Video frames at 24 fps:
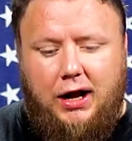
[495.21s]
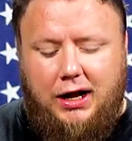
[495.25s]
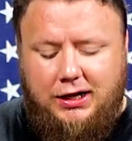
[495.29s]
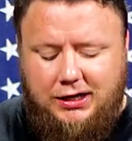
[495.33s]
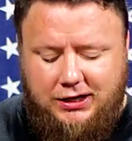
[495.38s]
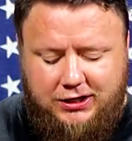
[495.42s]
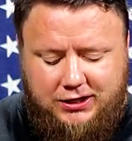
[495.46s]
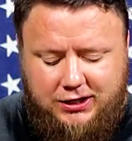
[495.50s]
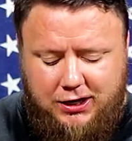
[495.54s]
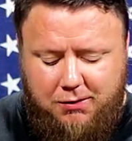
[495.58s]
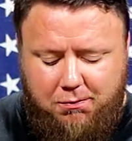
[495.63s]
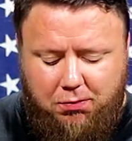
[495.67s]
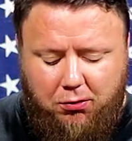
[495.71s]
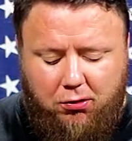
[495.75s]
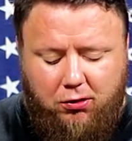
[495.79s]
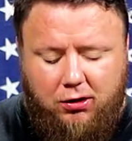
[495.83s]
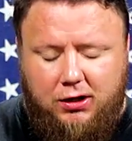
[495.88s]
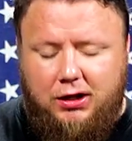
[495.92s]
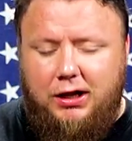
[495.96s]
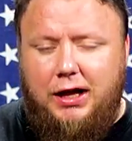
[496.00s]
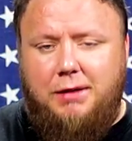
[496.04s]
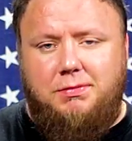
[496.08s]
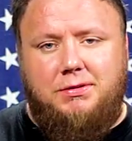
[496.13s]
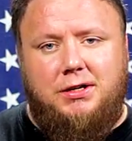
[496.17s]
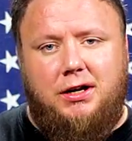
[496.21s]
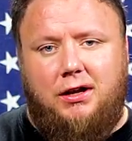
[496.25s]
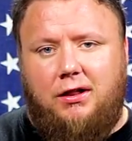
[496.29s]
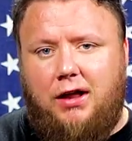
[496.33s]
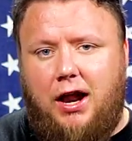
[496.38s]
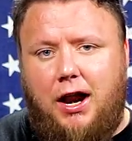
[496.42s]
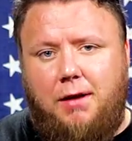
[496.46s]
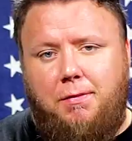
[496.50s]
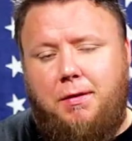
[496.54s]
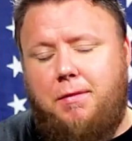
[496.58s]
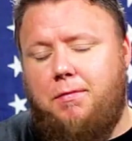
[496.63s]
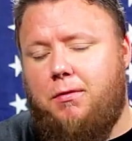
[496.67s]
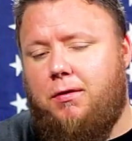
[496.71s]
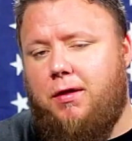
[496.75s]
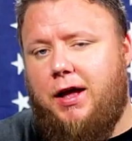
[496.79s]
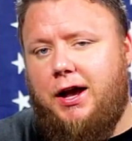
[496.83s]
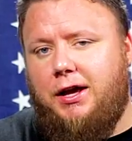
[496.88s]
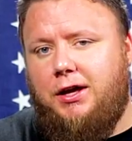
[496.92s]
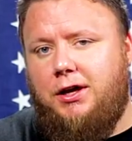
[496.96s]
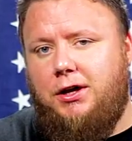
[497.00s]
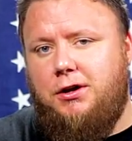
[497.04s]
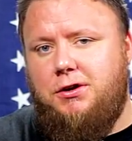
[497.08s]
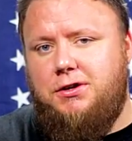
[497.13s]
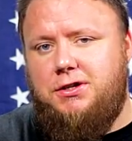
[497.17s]
And these simple clips that a lot of people
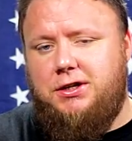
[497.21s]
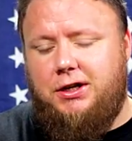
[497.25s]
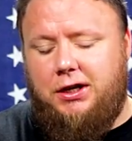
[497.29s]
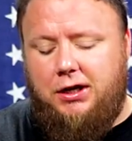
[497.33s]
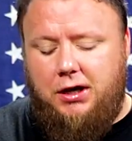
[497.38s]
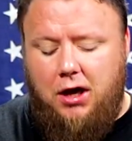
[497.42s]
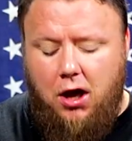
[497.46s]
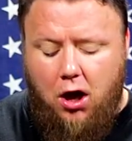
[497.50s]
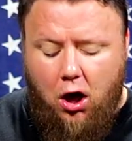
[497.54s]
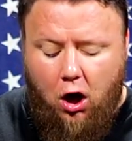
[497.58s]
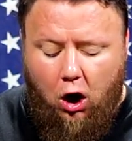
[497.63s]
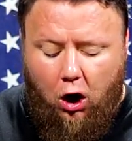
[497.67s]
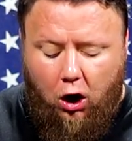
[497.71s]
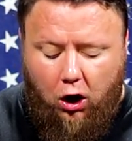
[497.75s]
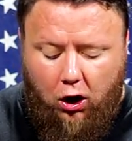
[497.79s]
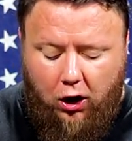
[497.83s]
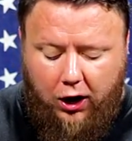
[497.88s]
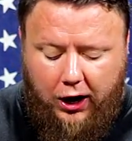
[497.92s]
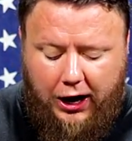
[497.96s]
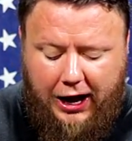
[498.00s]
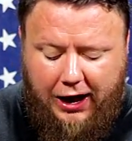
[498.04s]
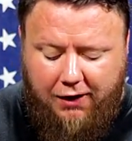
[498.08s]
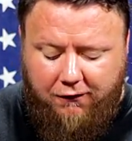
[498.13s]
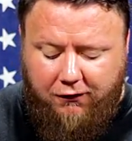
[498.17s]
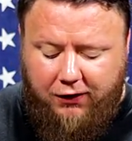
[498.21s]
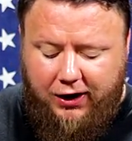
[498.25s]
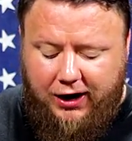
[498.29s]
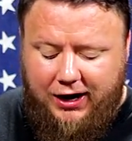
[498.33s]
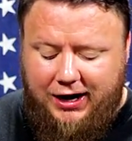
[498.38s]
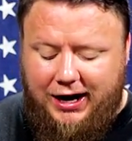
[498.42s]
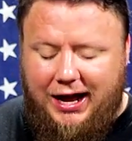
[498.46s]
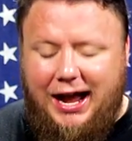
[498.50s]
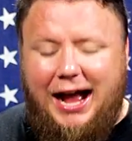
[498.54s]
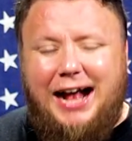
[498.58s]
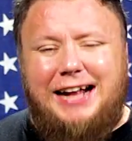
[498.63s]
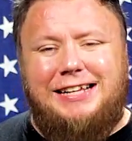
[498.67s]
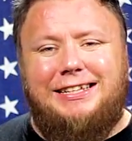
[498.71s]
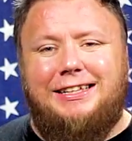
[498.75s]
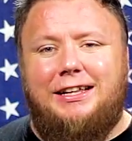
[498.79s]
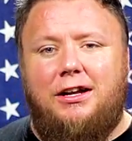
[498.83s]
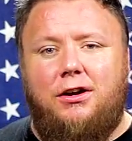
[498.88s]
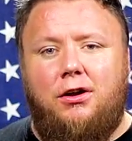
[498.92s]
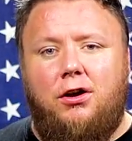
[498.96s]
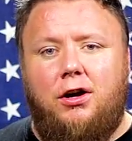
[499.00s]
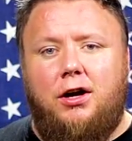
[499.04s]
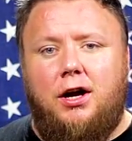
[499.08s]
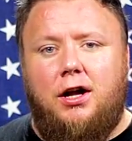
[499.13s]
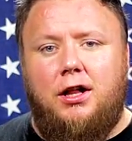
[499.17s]
like using have an
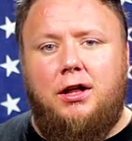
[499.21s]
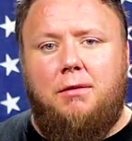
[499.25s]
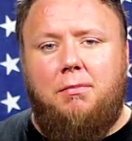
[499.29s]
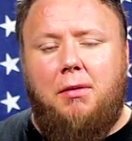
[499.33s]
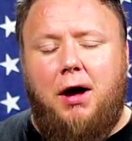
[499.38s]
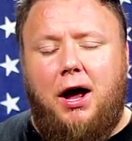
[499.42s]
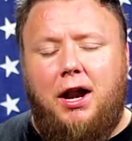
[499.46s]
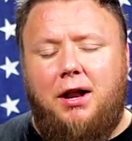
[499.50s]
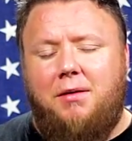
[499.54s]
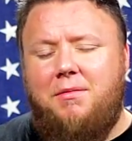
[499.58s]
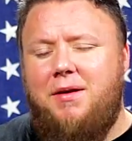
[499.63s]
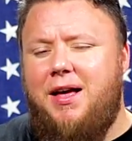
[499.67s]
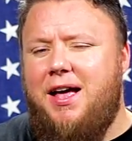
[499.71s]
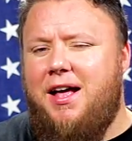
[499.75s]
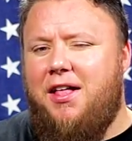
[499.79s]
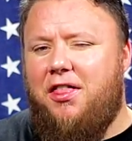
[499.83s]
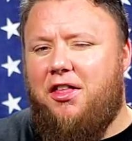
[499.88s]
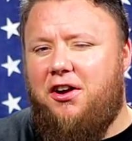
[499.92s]
excellent hook on the bottom.